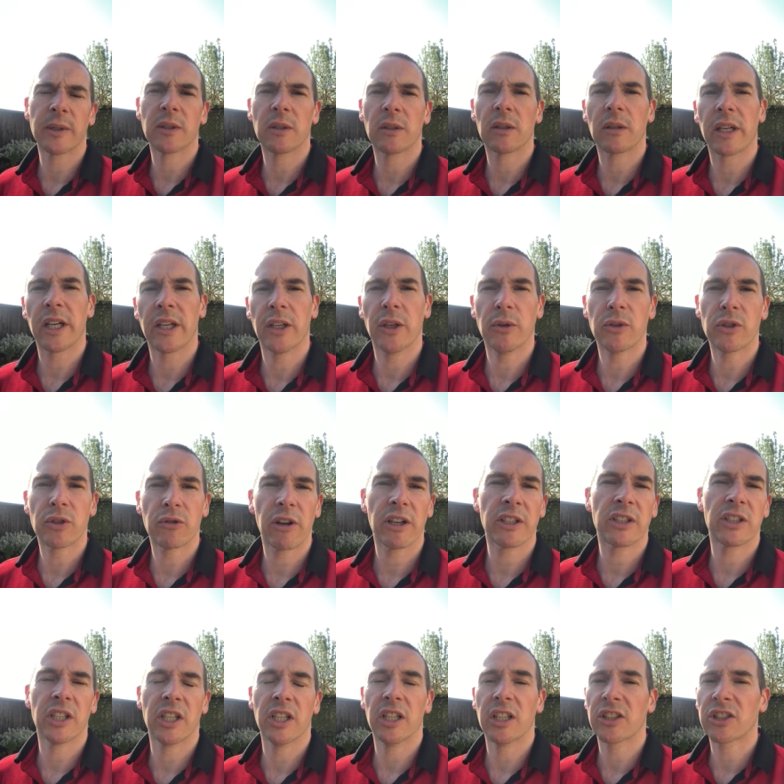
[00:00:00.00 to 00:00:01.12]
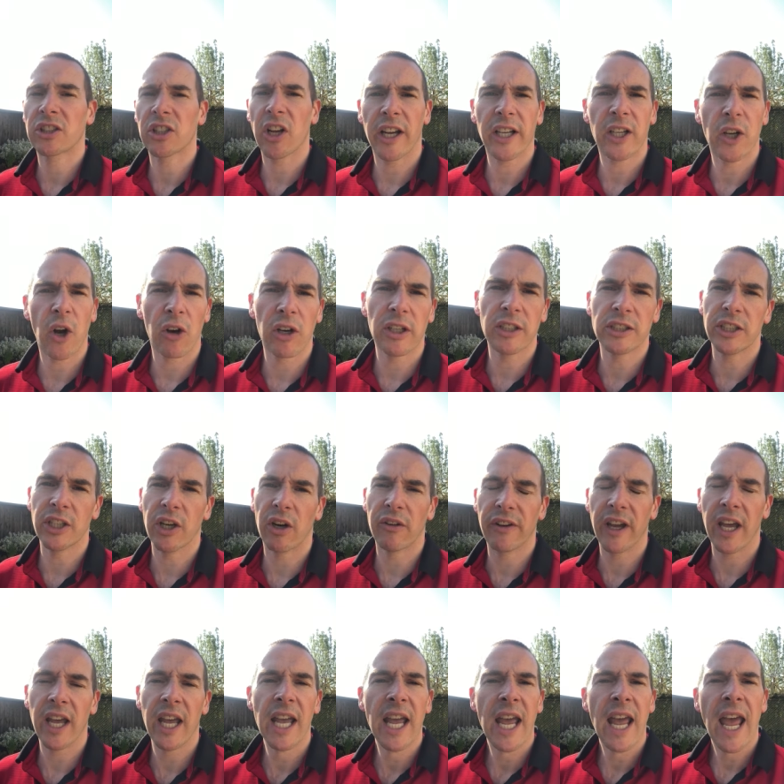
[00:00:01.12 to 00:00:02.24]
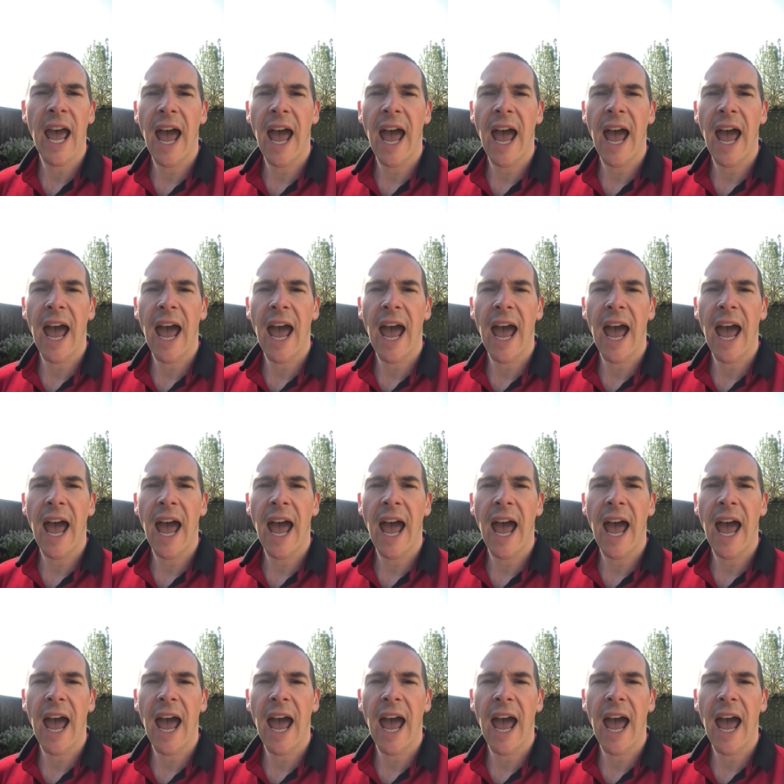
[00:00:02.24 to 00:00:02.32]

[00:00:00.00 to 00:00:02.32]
We talk about the nutrition, the psychology of it.